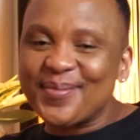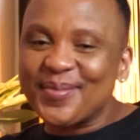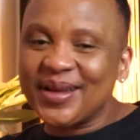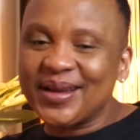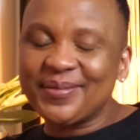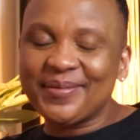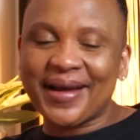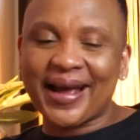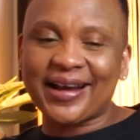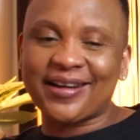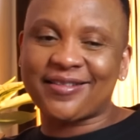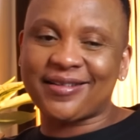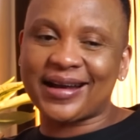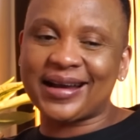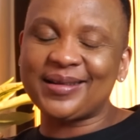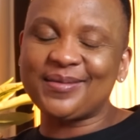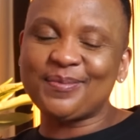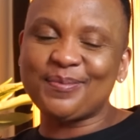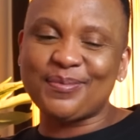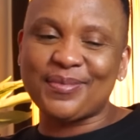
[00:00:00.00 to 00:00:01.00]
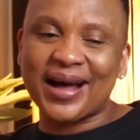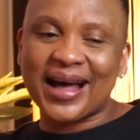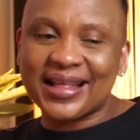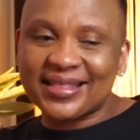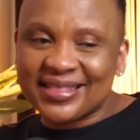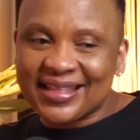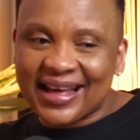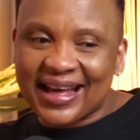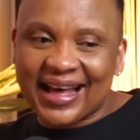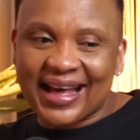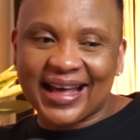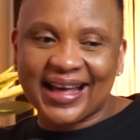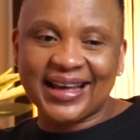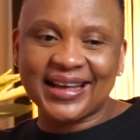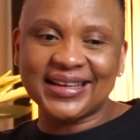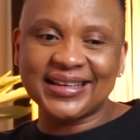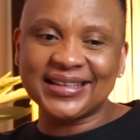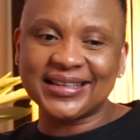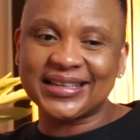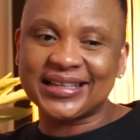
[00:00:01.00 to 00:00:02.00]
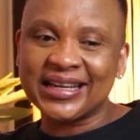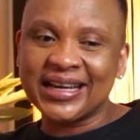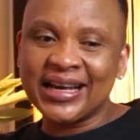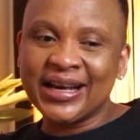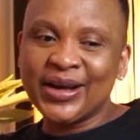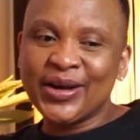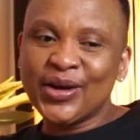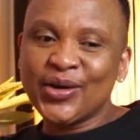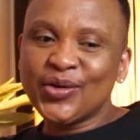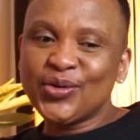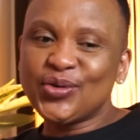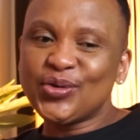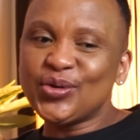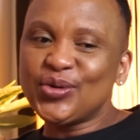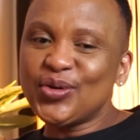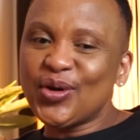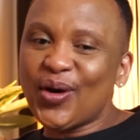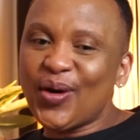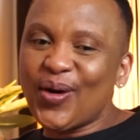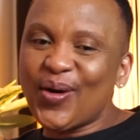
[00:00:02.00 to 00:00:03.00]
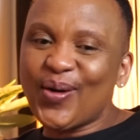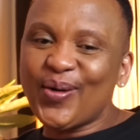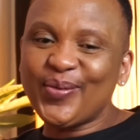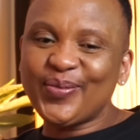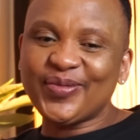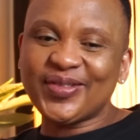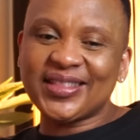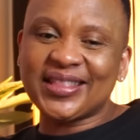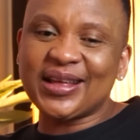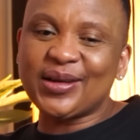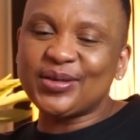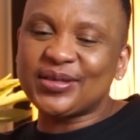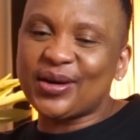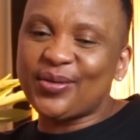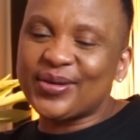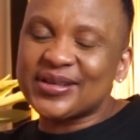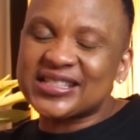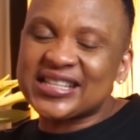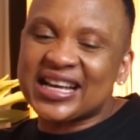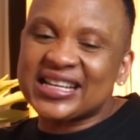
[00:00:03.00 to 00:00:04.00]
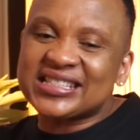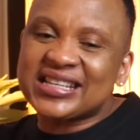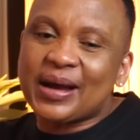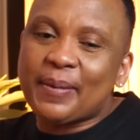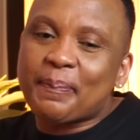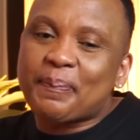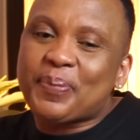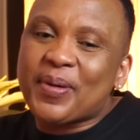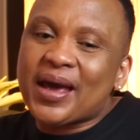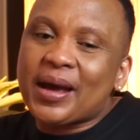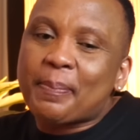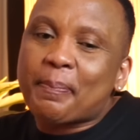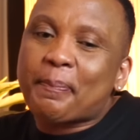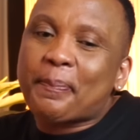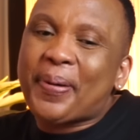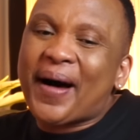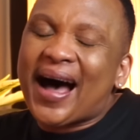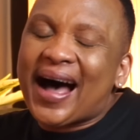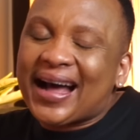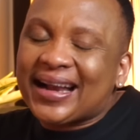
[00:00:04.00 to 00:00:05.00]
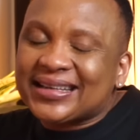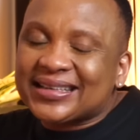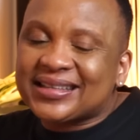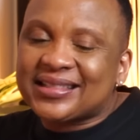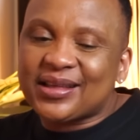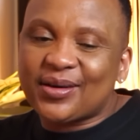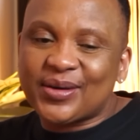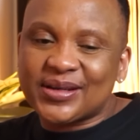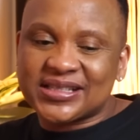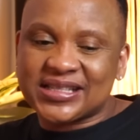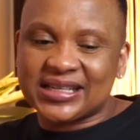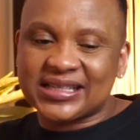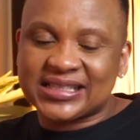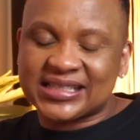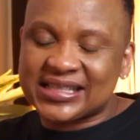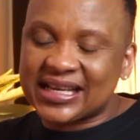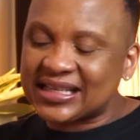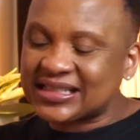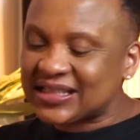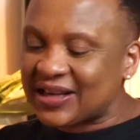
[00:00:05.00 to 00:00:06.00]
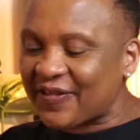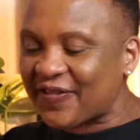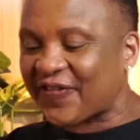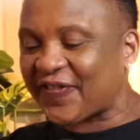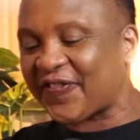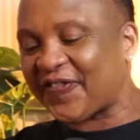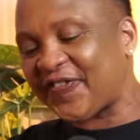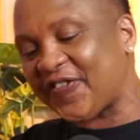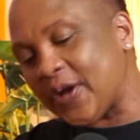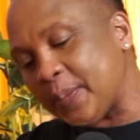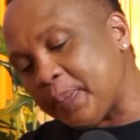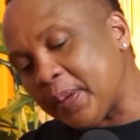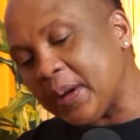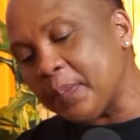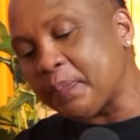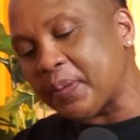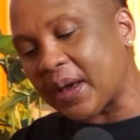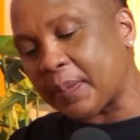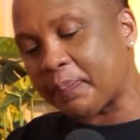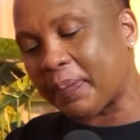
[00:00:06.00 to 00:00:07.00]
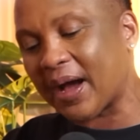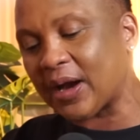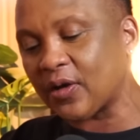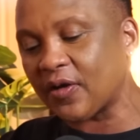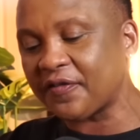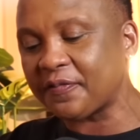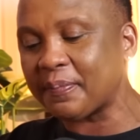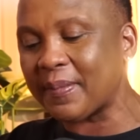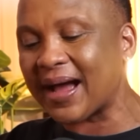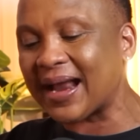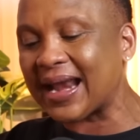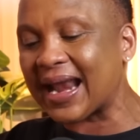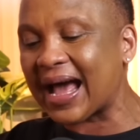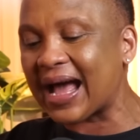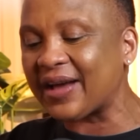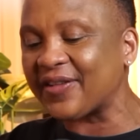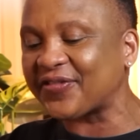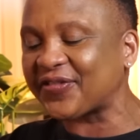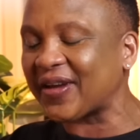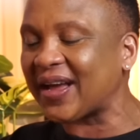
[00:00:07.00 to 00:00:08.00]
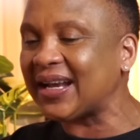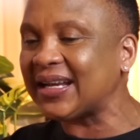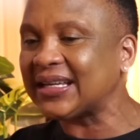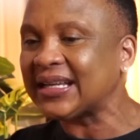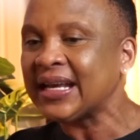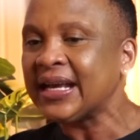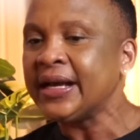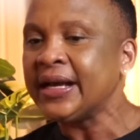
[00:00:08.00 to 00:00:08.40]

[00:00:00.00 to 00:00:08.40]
and my grandmother, and you know, you needed your mother to tell you, like, yo, I see you're in love, but yay.